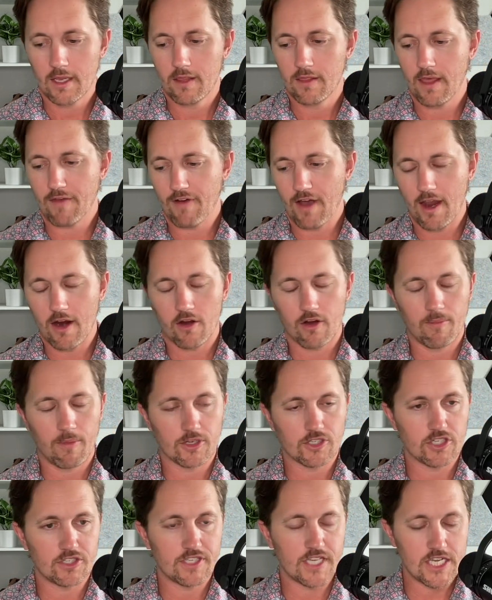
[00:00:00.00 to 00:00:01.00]
They've hired a
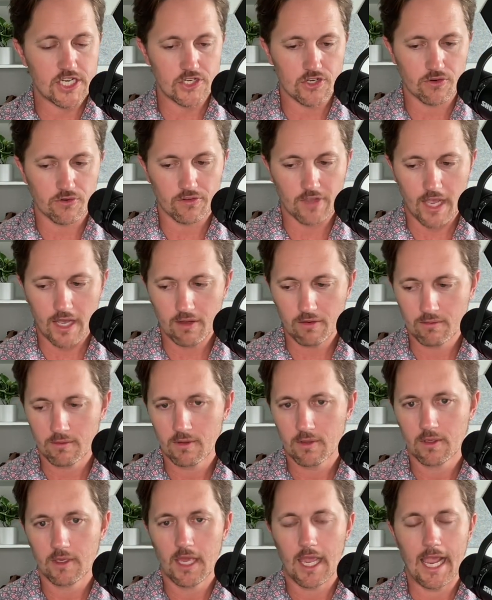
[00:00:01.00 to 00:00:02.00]
bunch of teachers out,
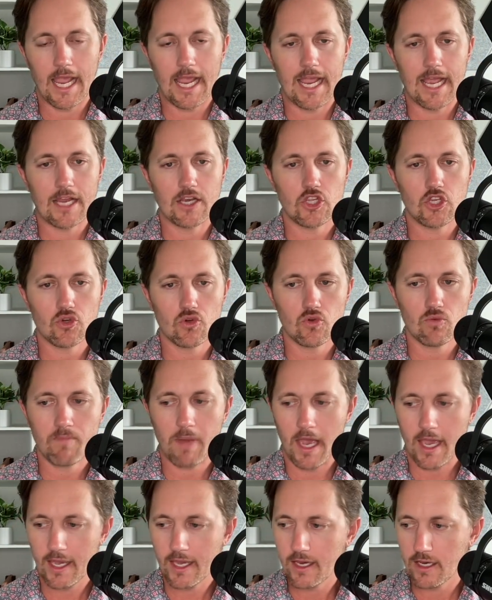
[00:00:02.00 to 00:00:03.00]
and you
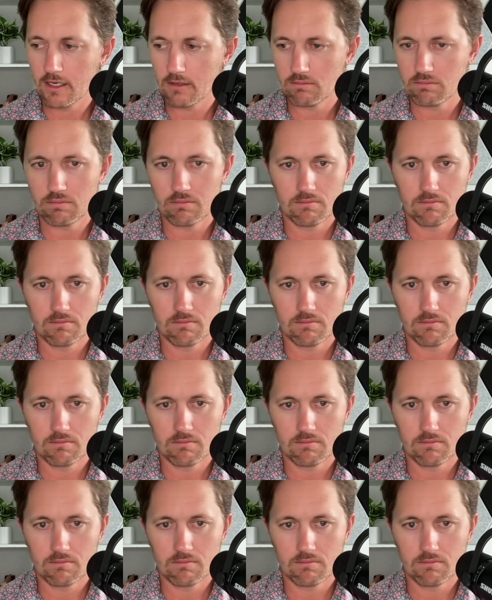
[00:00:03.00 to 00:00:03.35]
pay a